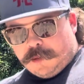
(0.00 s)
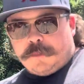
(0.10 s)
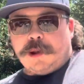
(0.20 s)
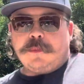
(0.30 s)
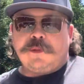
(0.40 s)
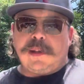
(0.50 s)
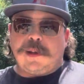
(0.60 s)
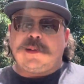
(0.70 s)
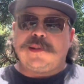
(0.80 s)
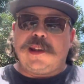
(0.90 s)
But we've
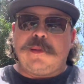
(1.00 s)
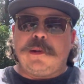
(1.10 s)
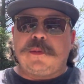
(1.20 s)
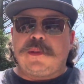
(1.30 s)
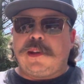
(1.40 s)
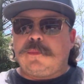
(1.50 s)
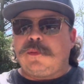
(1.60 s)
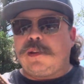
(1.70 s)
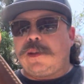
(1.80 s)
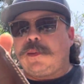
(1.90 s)
got this same old thing. We've got